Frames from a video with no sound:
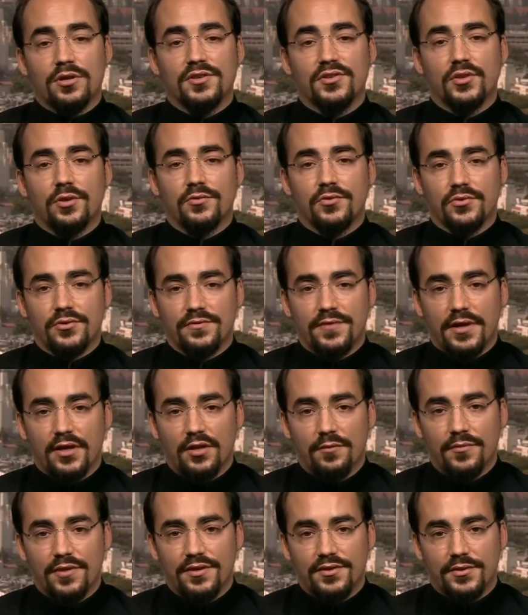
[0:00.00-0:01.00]
a part of social
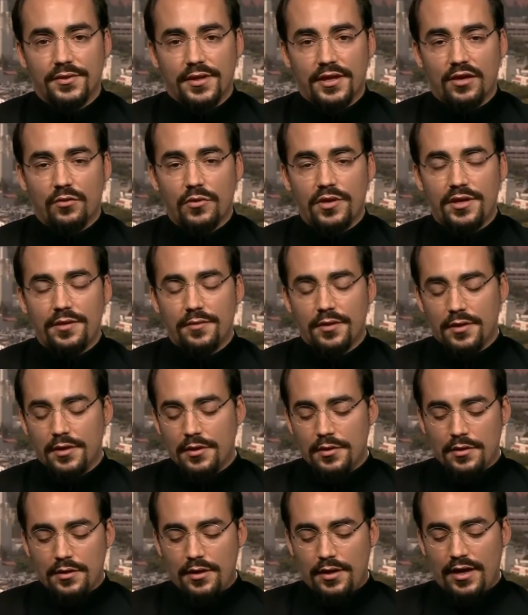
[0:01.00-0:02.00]
development and how we
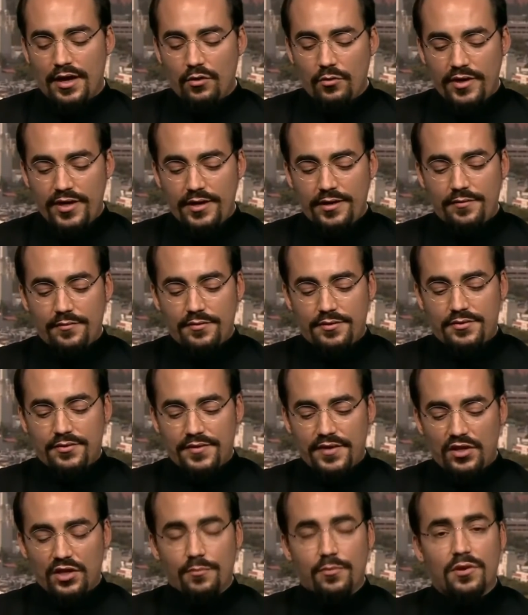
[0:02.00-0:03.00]
how we
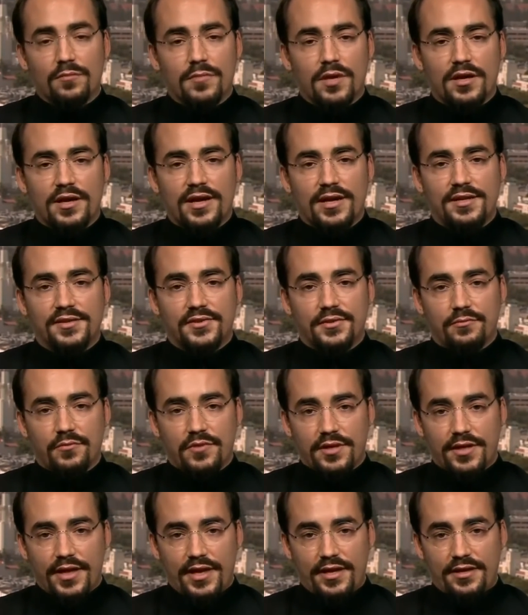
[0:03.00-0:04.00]
develop our minds
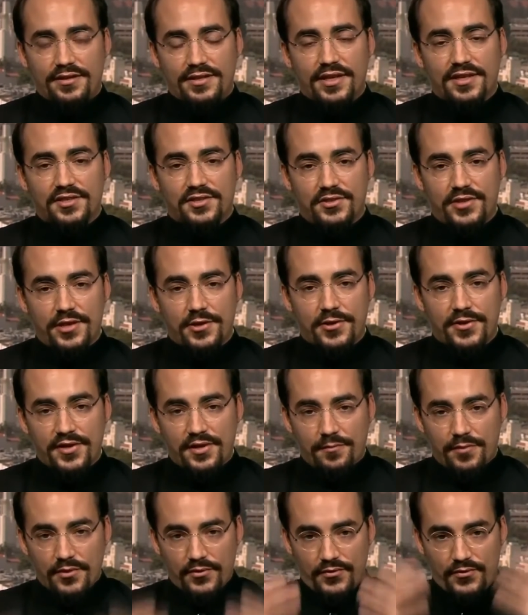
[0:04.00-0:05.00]
and we gain
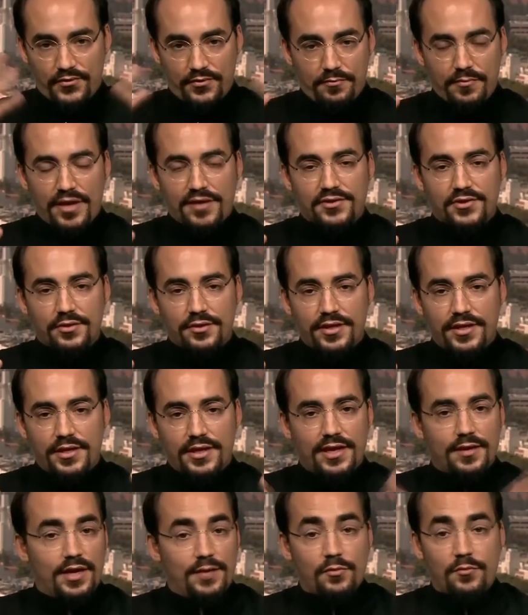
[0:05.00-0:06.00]
dexterity both
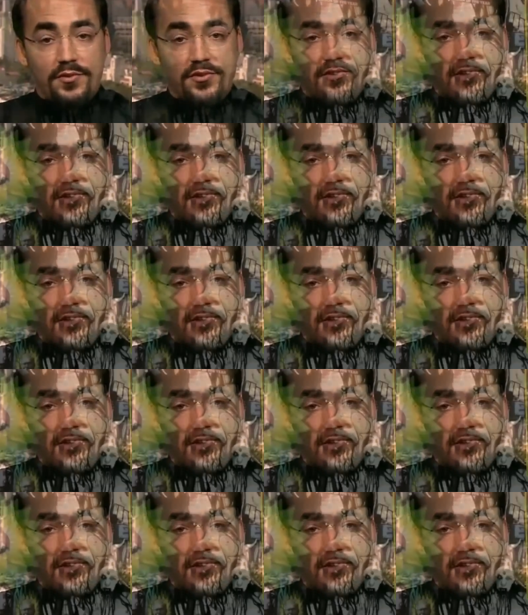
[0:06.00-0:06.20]
mentally. I,